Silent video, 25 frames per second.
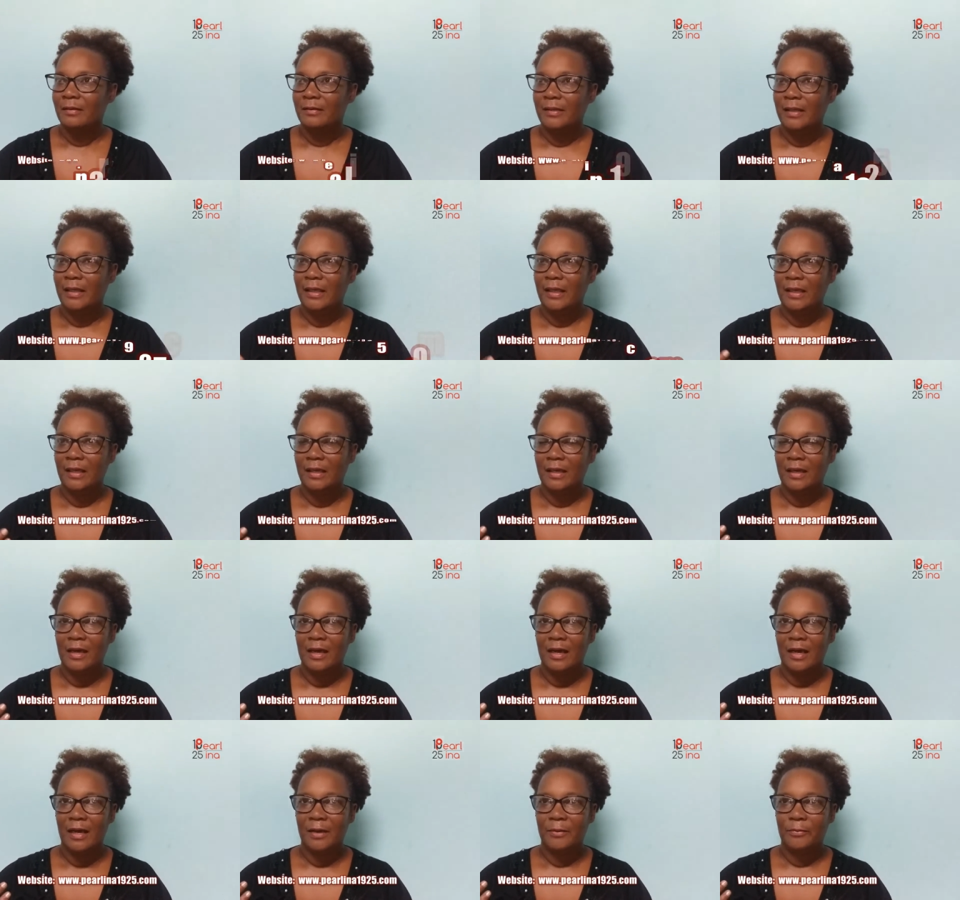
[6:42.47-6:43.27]
they
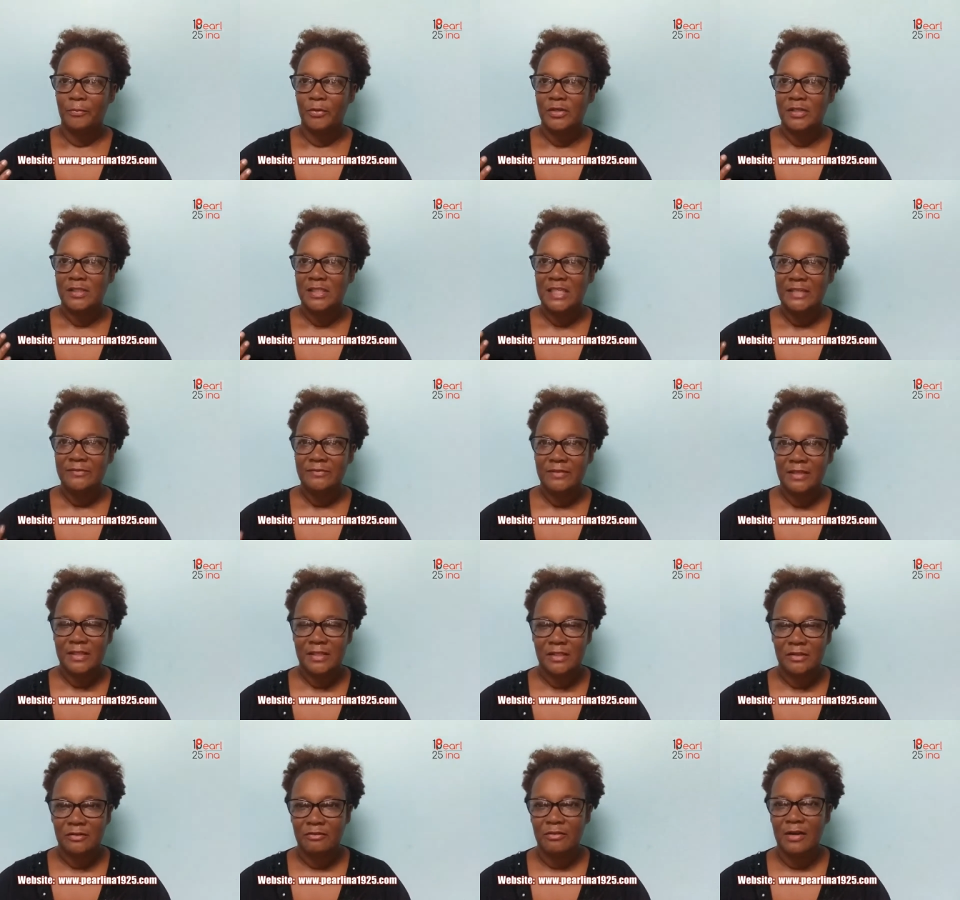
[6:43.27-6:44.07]
um, received
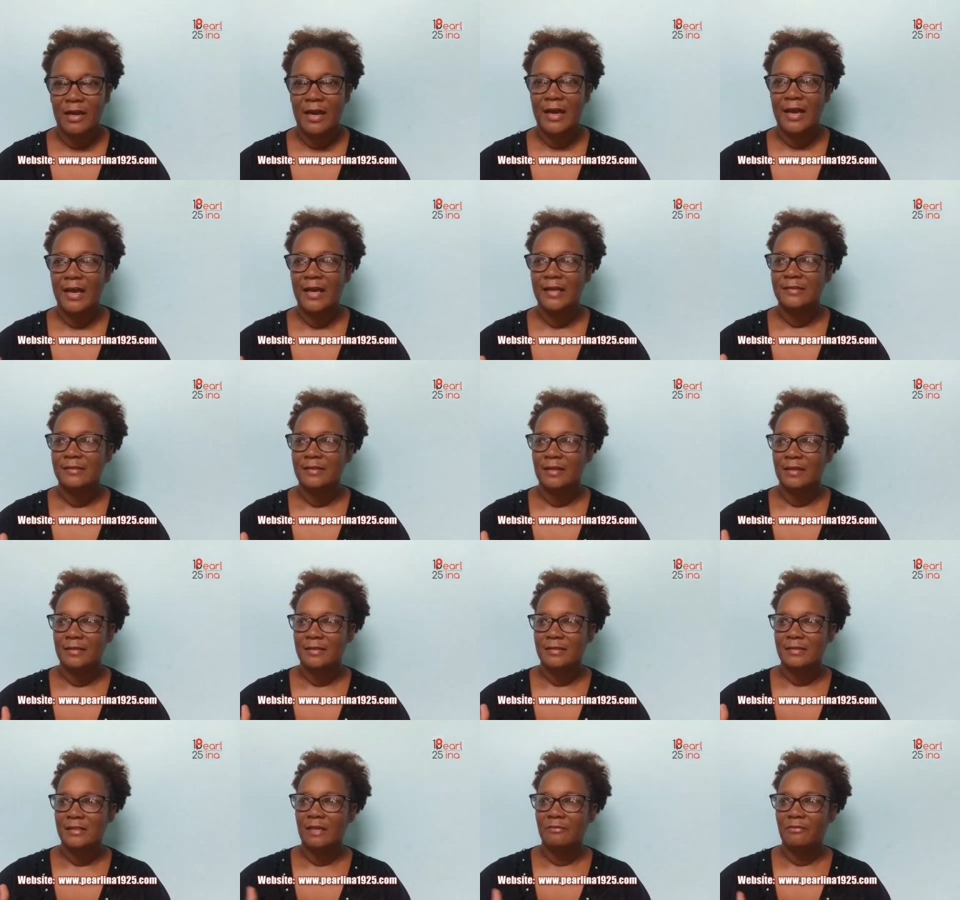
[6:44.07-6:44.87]
this grant
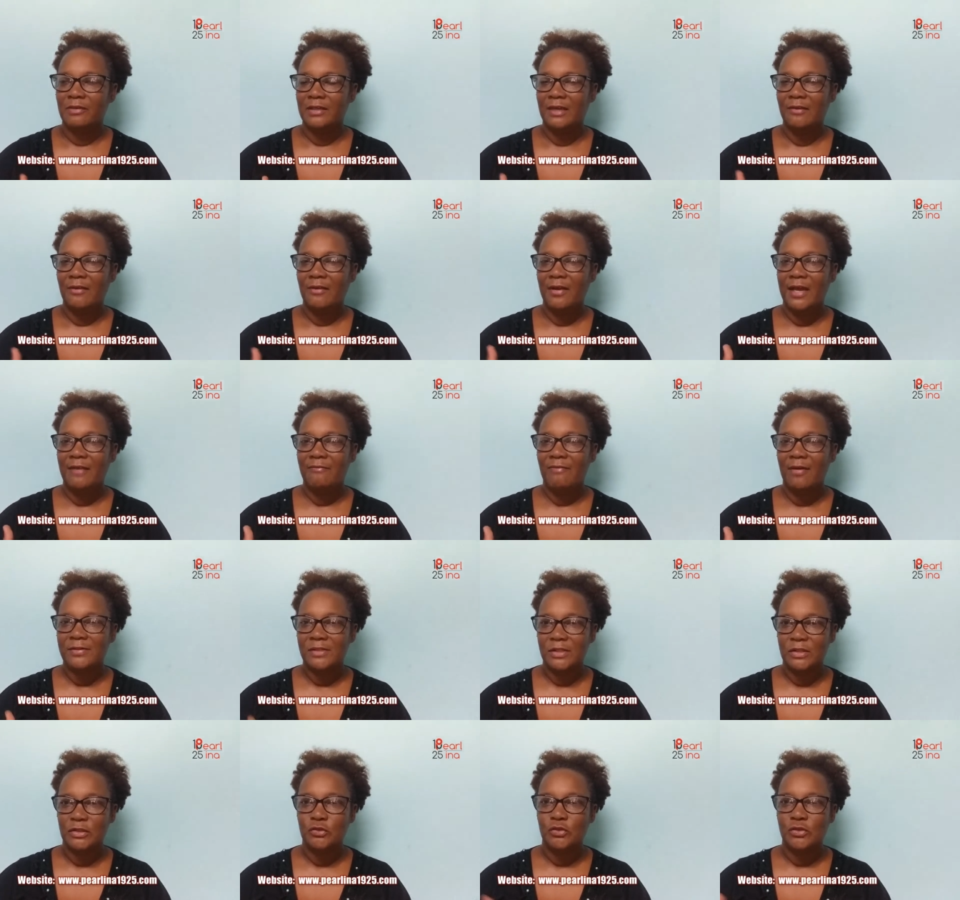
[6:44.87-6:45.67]
and stuff, and if I
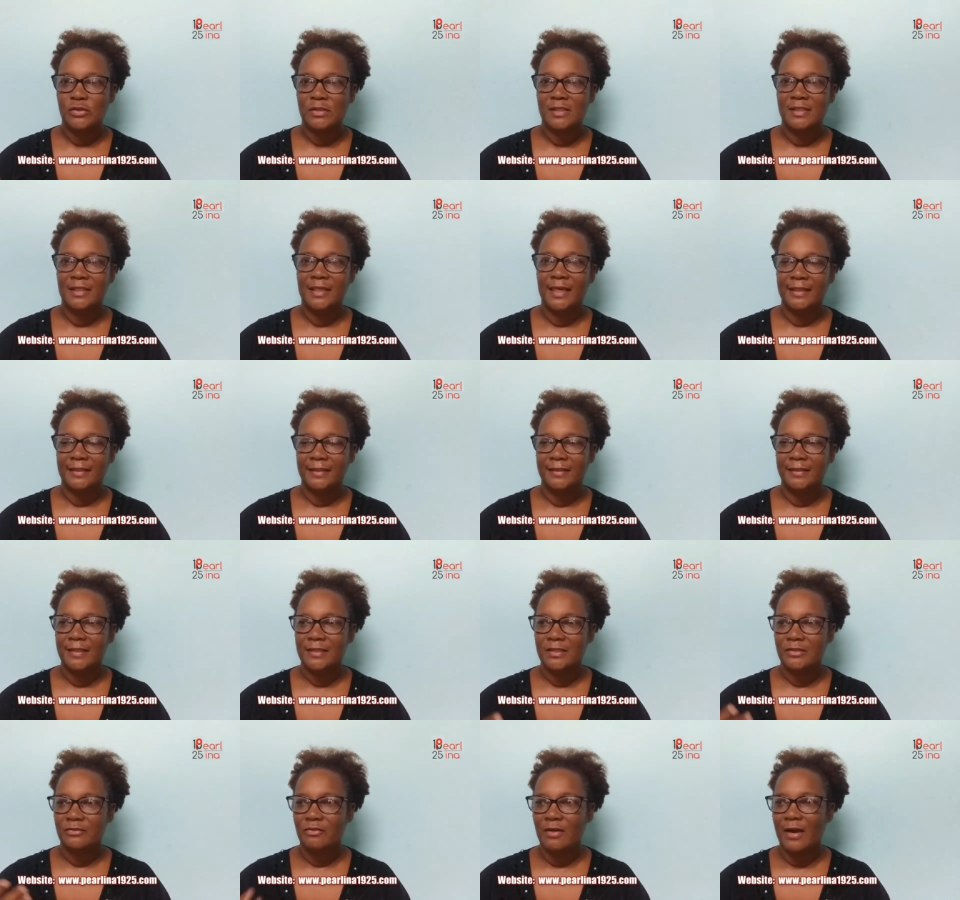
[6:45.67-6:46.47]
was interested in getting
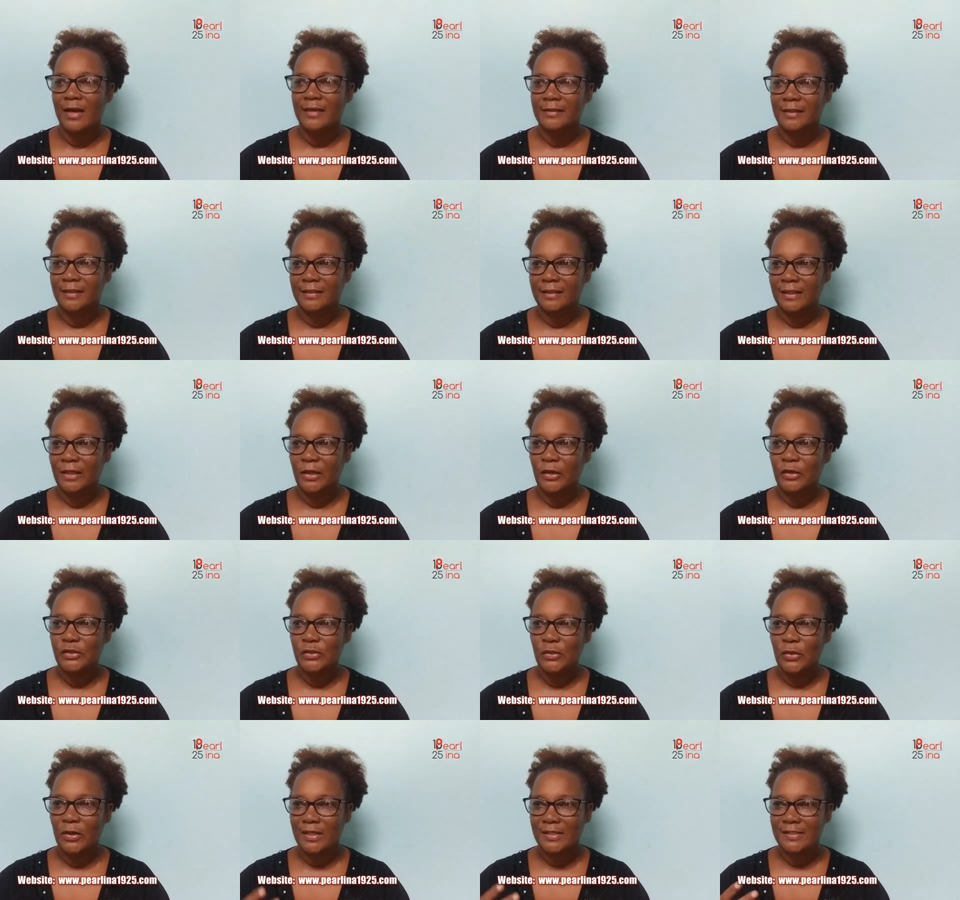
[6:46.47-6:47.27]
this grant, and
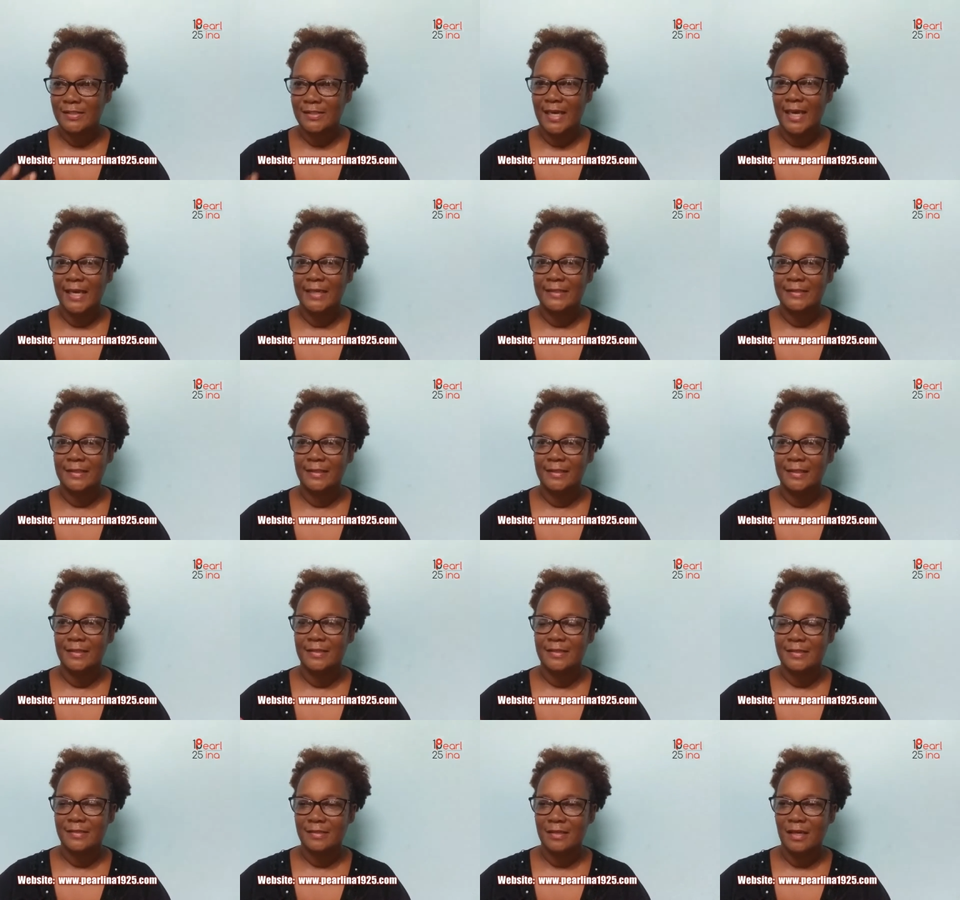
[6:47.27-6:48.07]
they're so excited
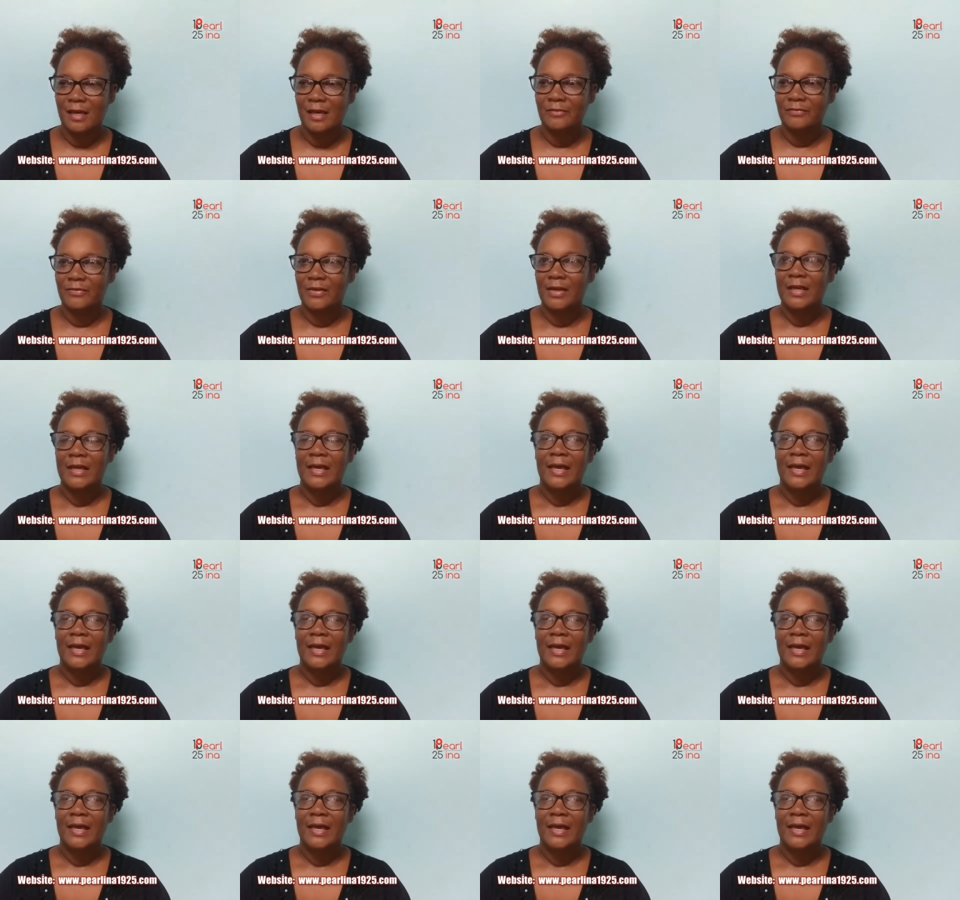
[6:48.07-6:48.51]
and stuff,